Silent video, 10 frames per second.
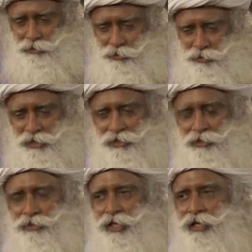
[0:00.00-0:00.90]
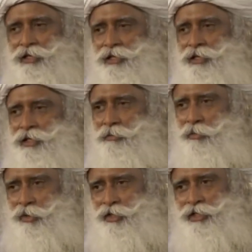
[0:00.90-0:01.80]
today's society, in
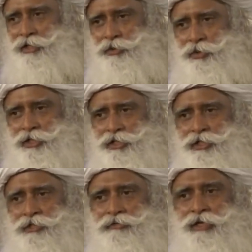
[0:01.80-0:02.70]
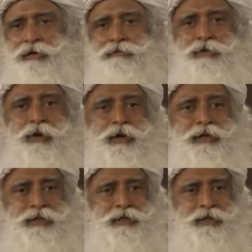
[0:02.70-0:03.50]
modern education, we have not